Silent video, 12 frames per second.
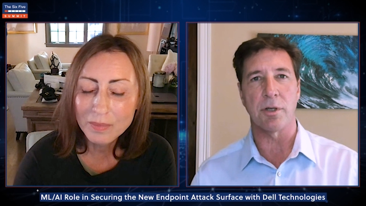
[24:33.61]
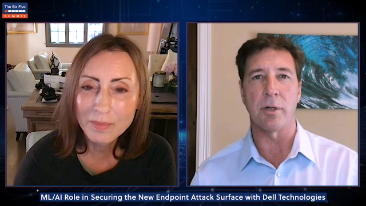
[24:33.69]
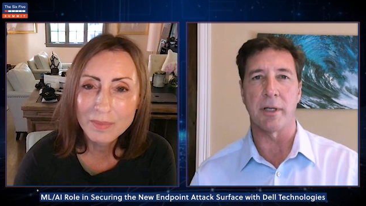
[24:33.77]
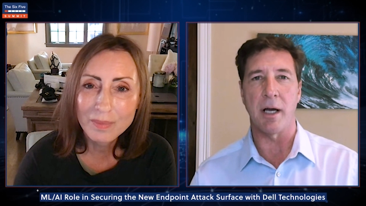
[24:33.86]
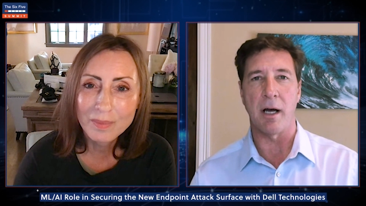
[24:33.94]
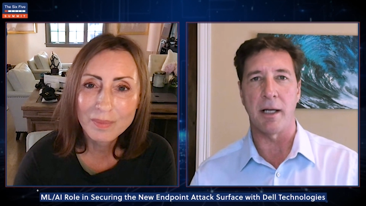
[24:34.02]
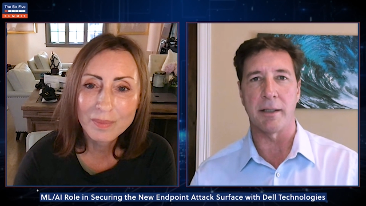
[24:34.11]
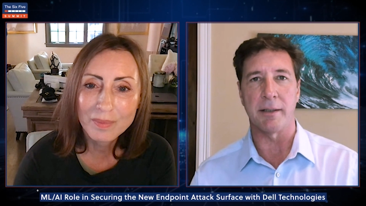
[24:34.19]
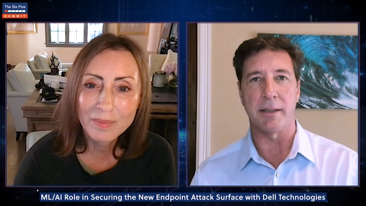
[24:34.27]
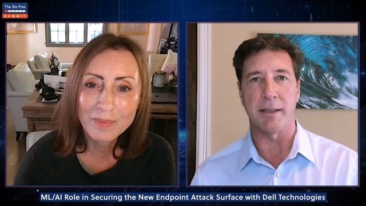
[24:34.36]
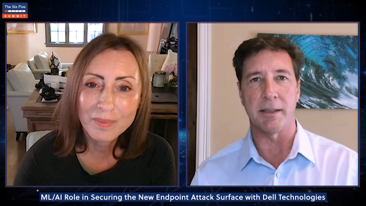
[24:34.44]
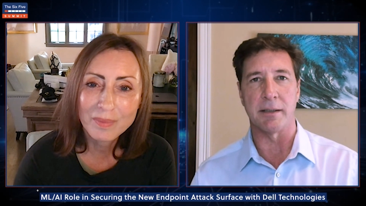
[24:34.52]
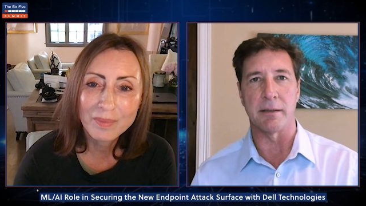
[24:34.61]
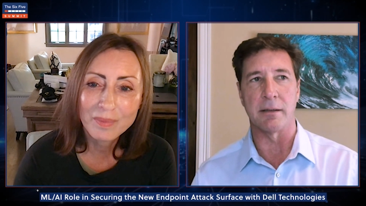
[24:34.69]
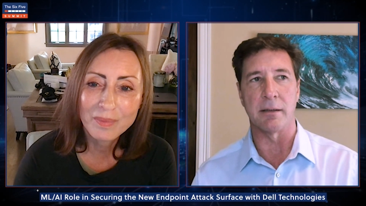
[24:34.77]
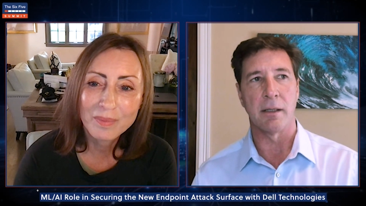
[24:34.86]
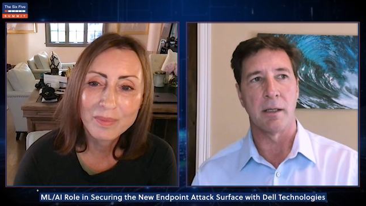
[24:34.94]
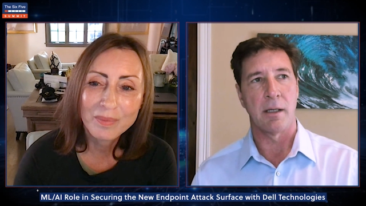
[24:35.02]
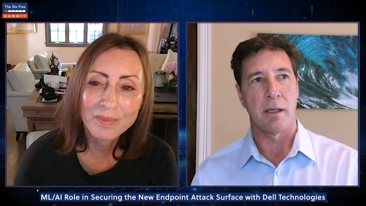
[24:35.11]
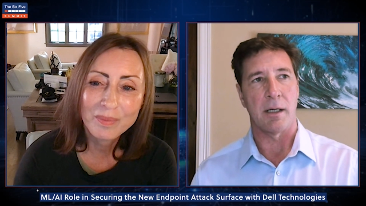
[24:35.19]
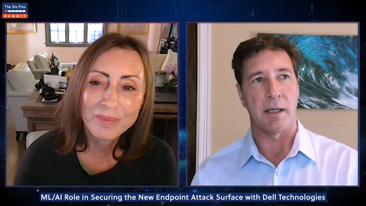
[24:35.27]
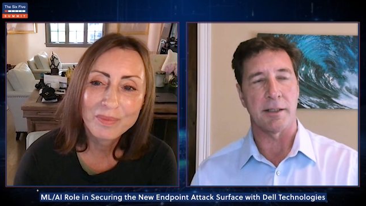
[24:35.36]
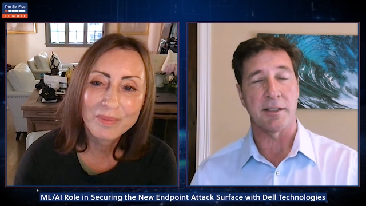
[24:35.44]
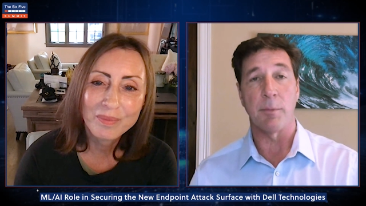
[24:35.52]
Speaker 1: going on in
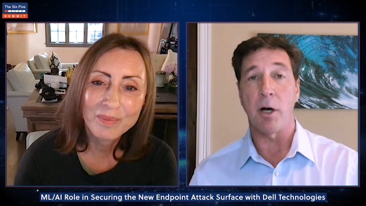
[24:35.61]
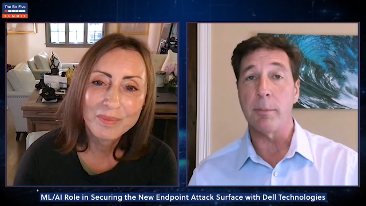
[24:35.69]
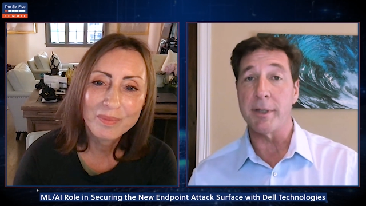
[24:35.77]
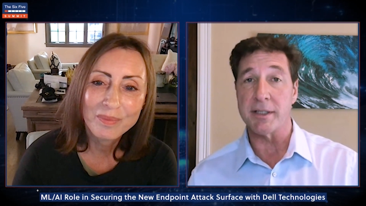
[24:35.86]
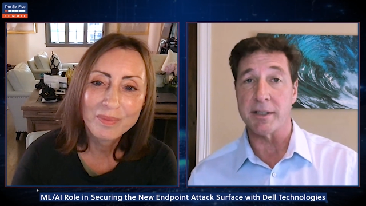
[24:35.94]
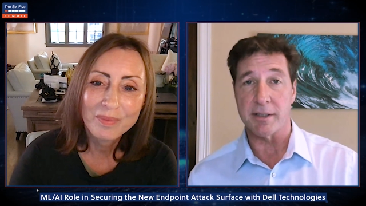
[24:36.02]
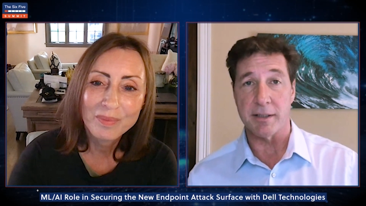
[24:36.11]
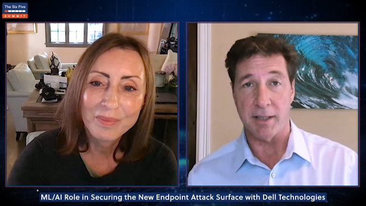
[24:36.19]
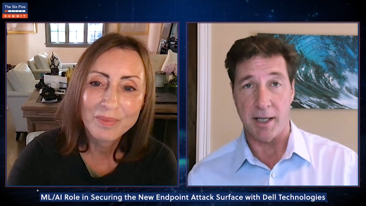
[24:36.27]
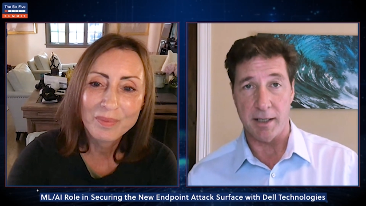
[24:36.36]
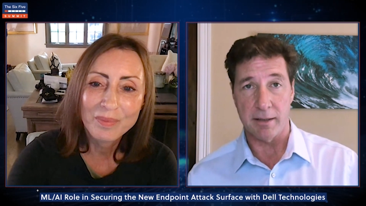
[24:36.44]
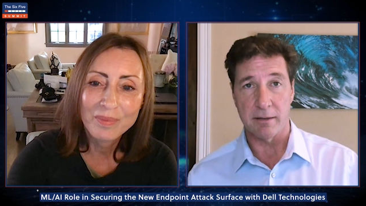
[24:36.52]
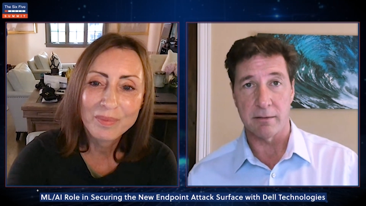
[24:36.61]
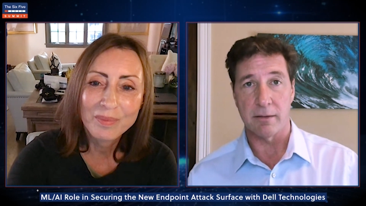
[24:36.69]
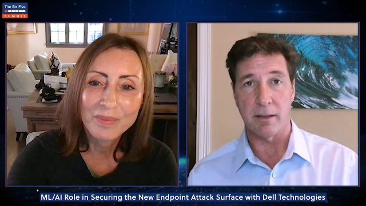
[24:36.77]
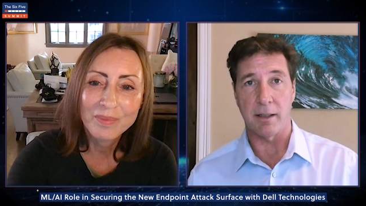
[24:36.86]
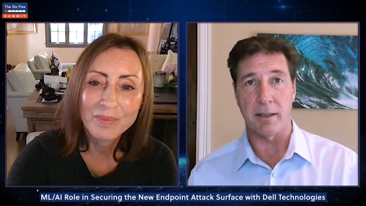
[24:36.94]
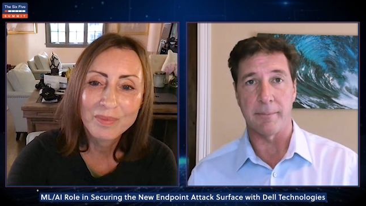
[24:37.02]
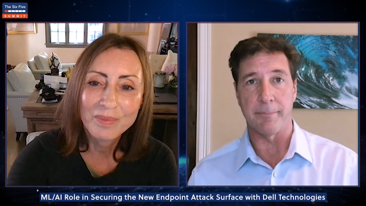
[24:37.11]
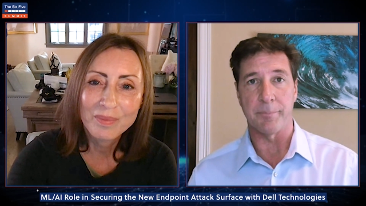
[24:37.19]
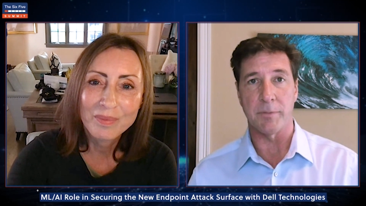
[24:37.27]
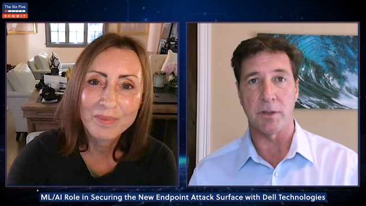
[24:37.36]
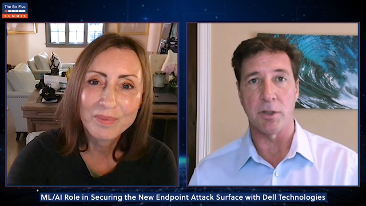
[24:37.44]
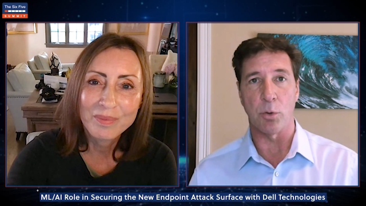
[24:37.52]
uh, small business today,
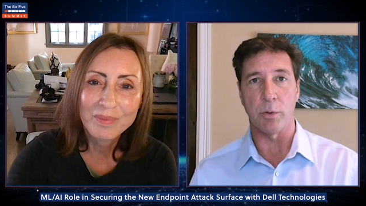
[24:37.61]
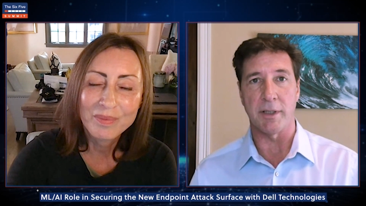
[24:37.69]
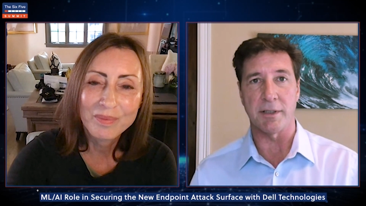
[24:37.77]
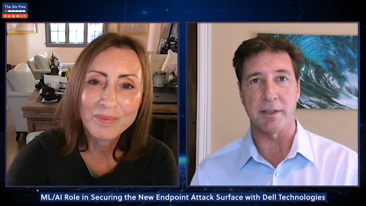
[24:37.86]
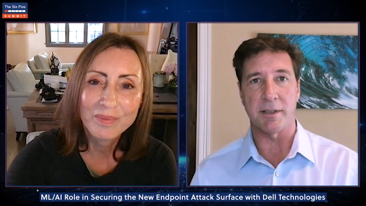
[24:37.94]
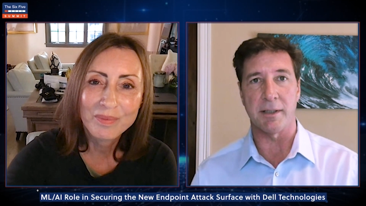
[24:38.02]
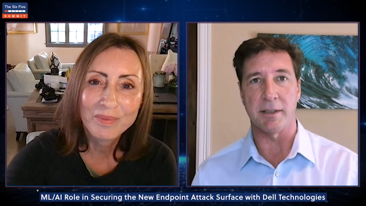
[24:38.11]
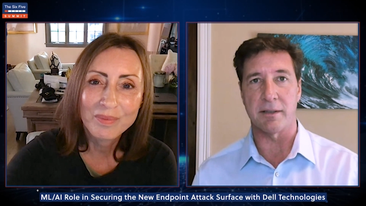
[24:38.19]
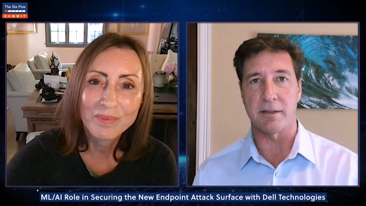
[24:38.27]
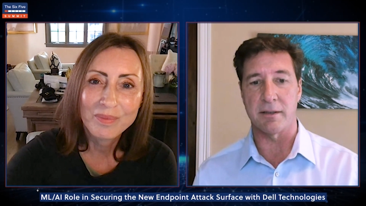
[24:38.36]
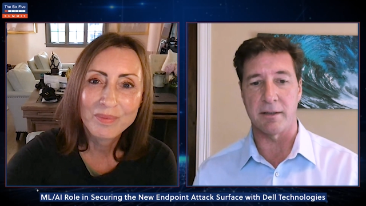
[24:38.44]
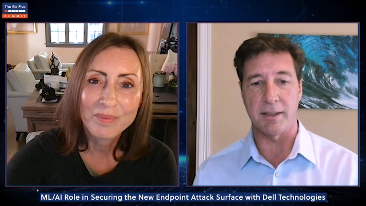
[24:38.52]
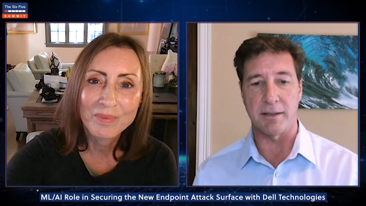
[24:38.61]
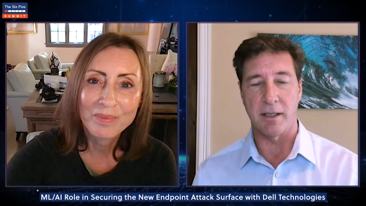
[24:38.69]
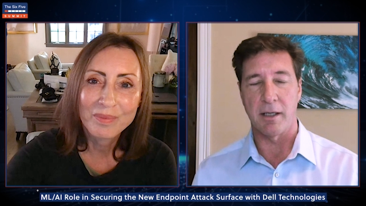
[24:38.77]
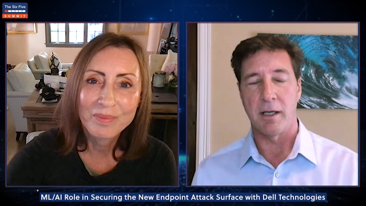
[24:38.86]
um, you know, it's it, it,